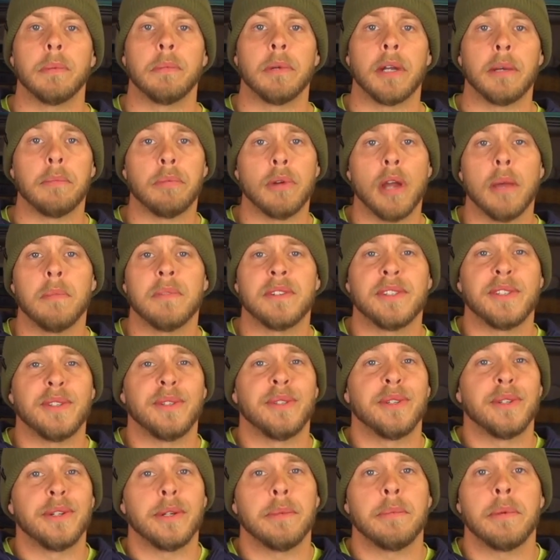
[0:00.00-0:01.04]
but I promise
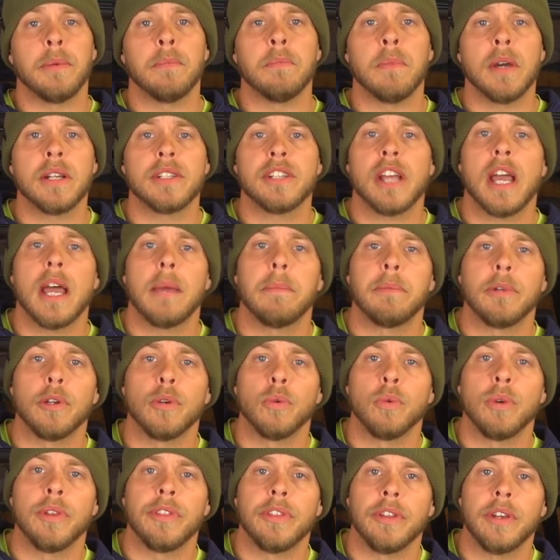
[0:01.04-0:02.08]
you're going to be much happier
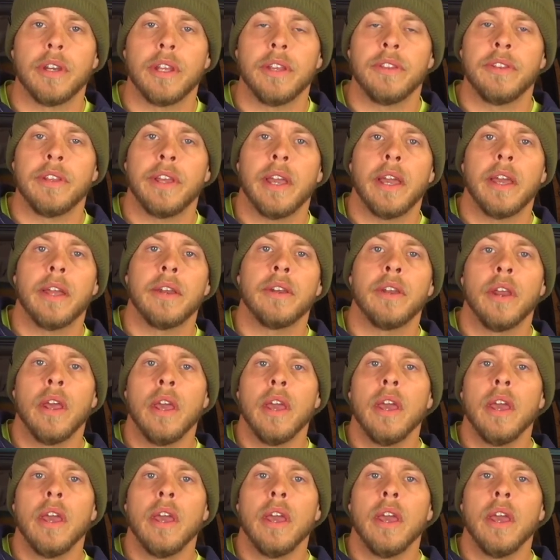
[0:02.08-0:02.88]
with it in the end